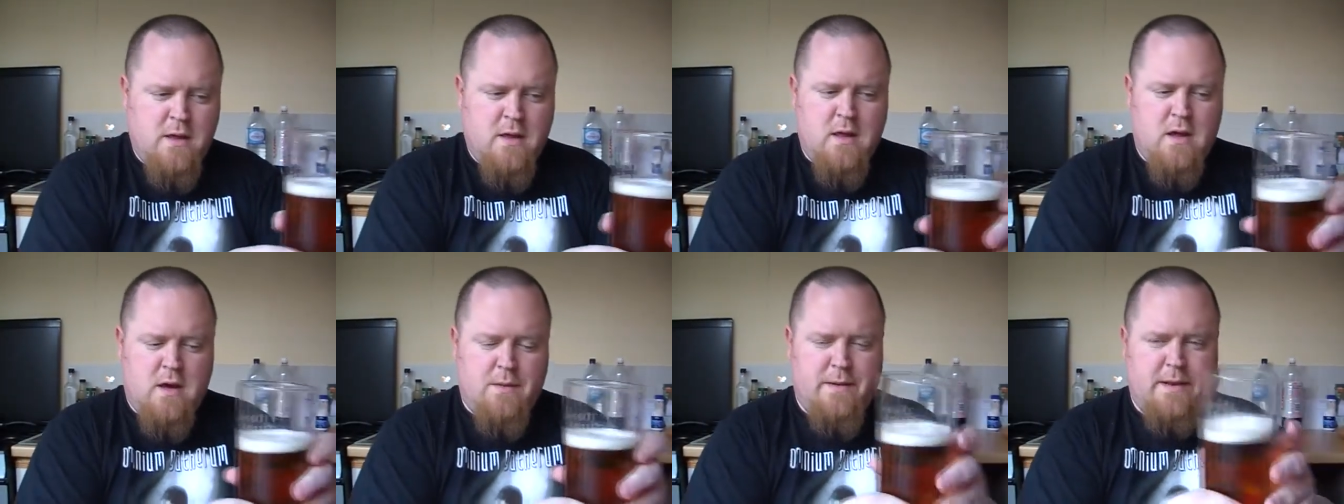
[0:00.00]

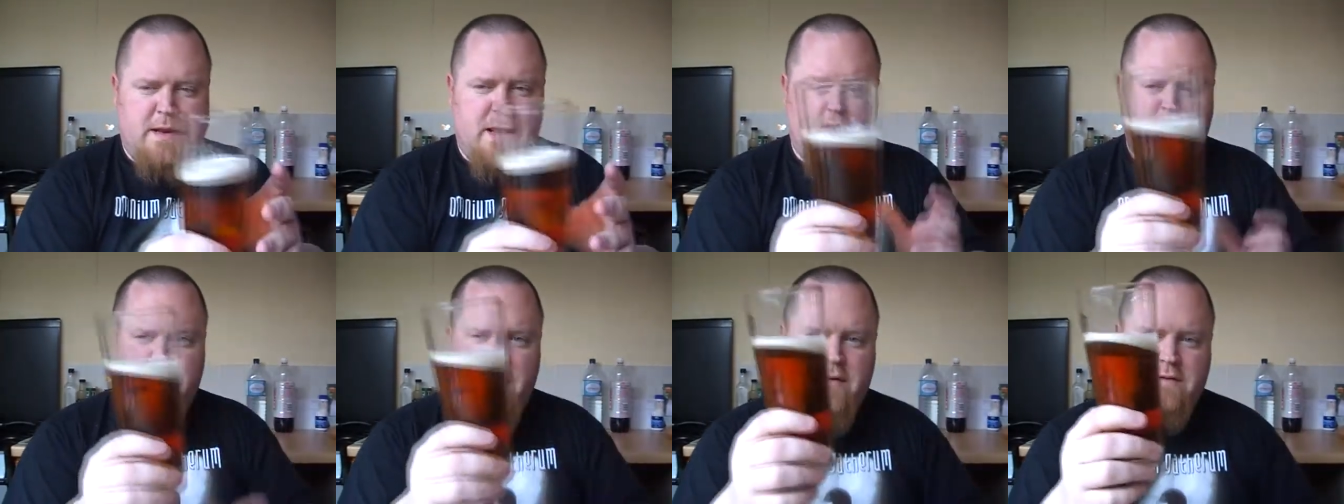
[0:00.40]
I mean,
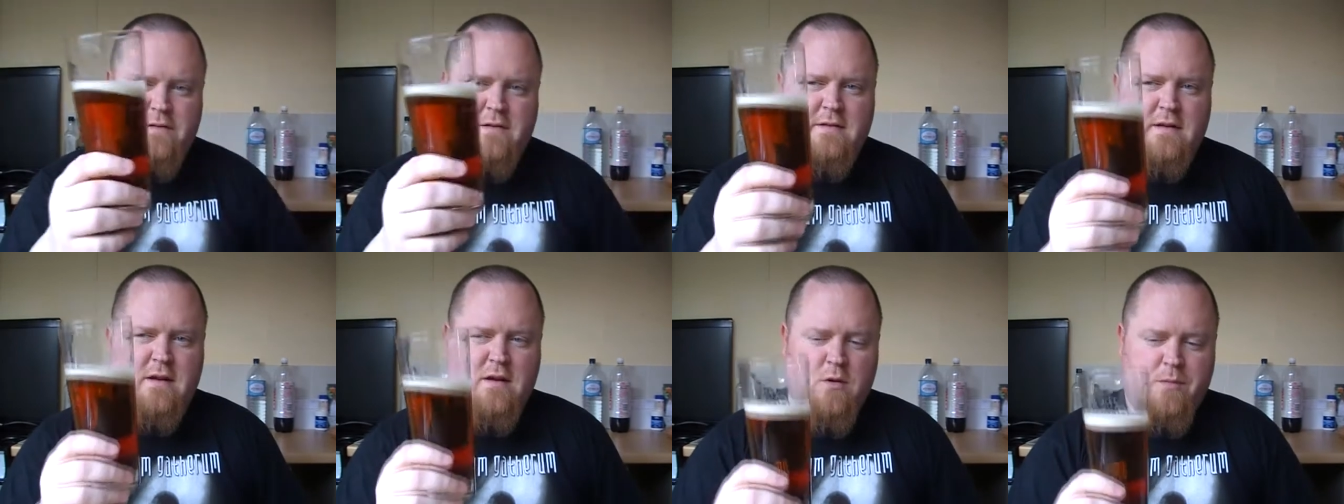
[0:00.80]
that nose
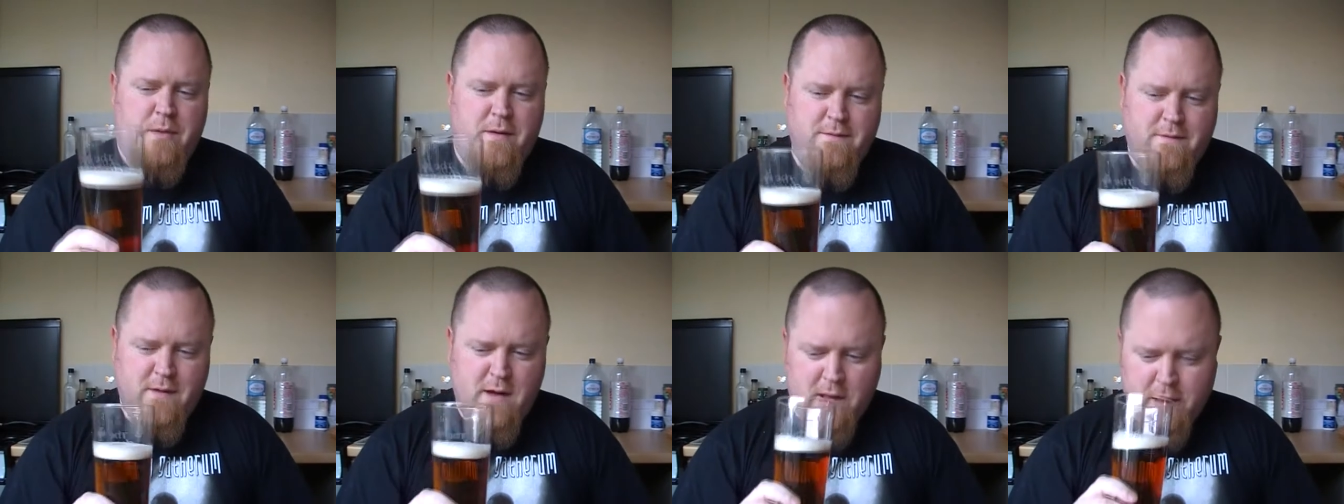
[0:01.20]
is a little bit
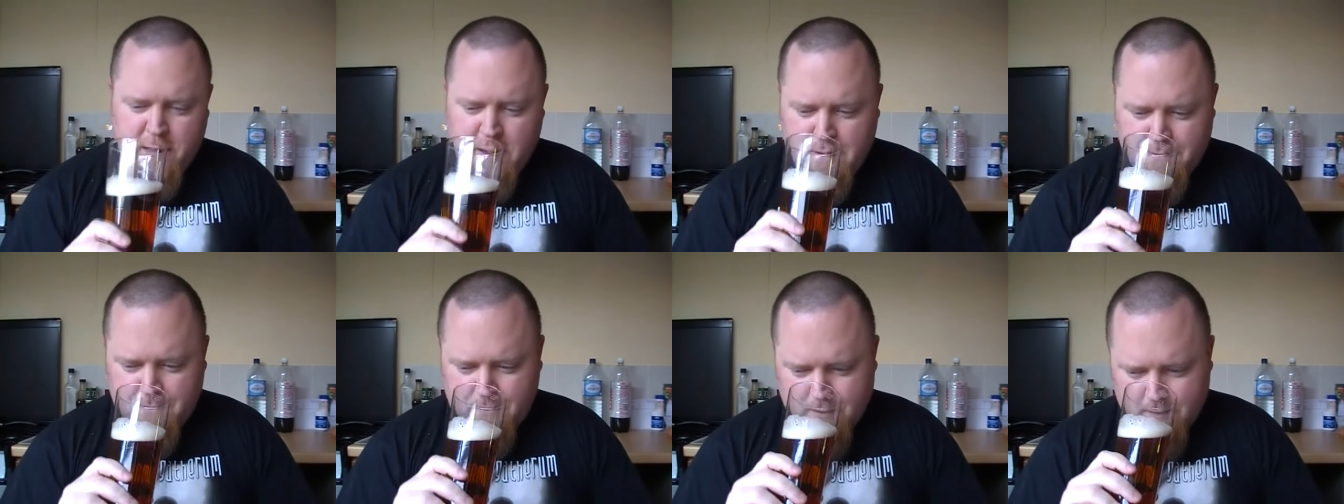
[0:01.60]

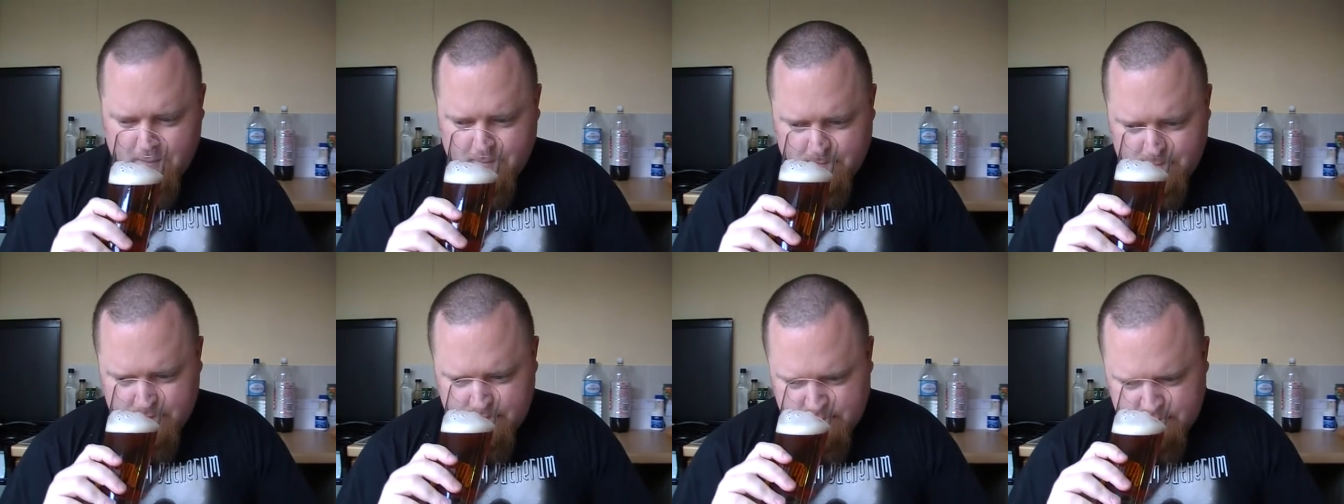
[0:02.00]
funky, but
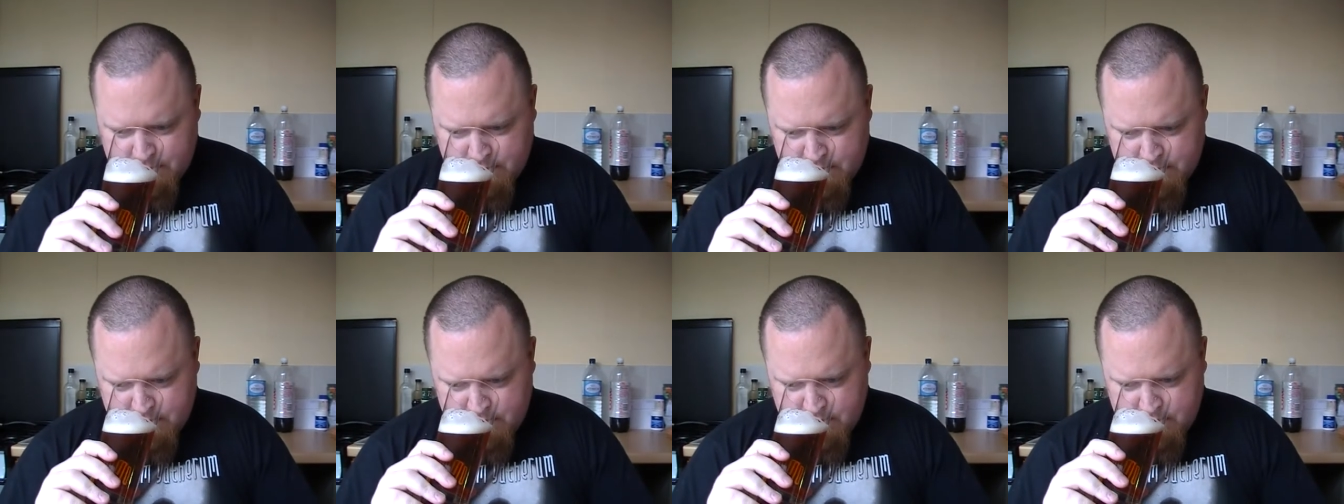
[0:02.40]

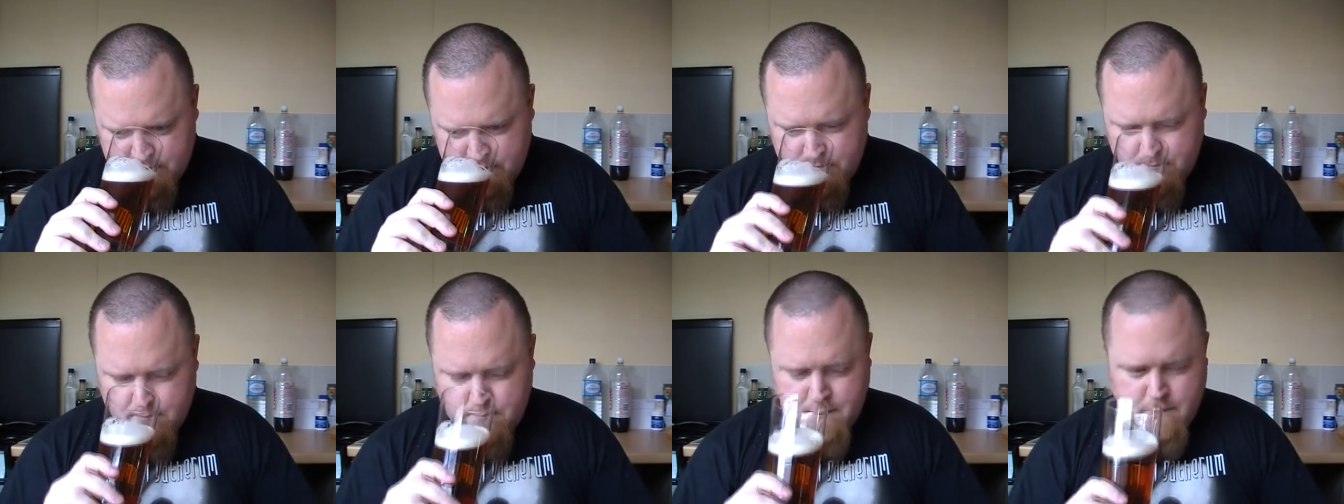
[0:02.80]

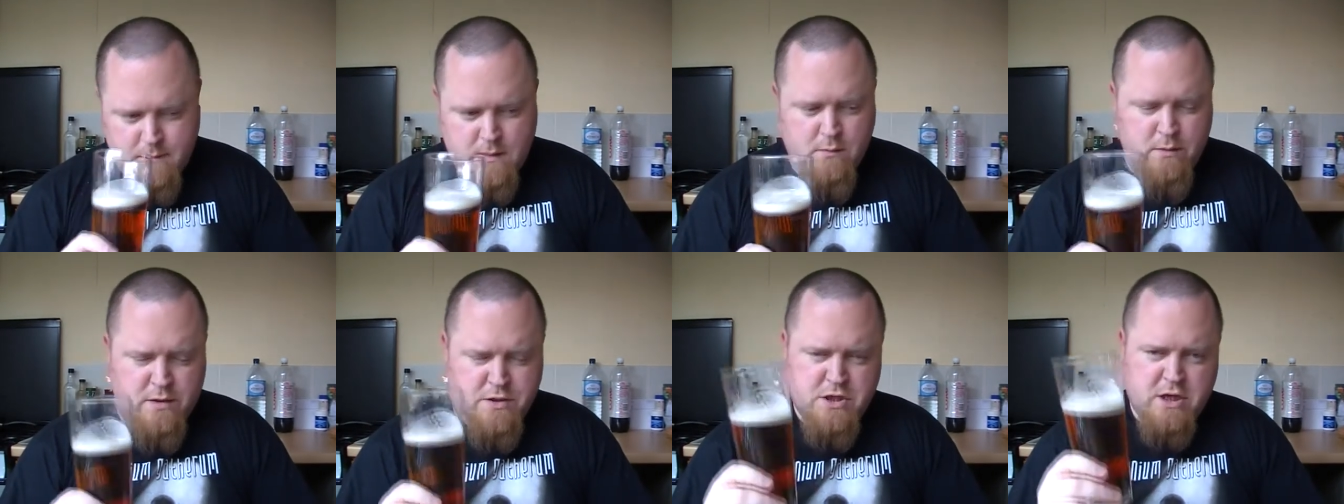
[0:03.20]

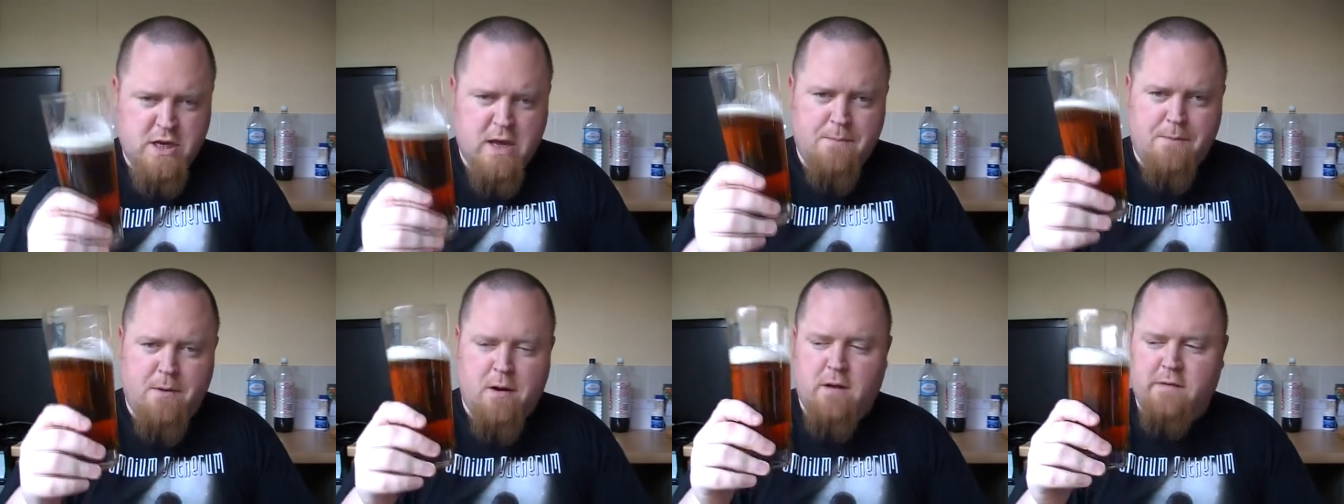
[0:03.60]
once you
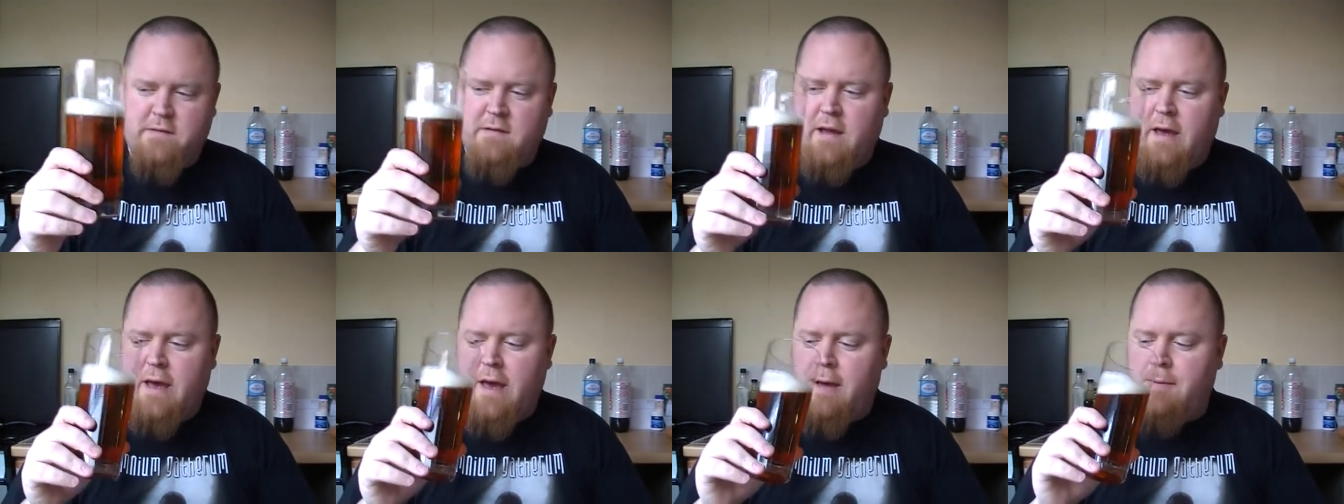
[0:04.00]
get past
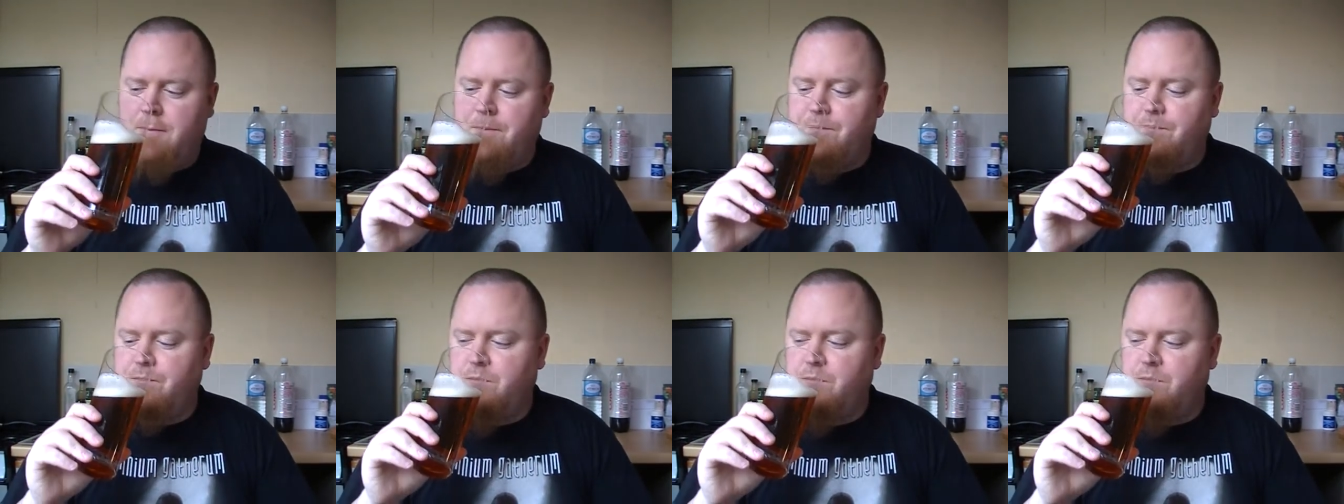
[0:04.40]
that,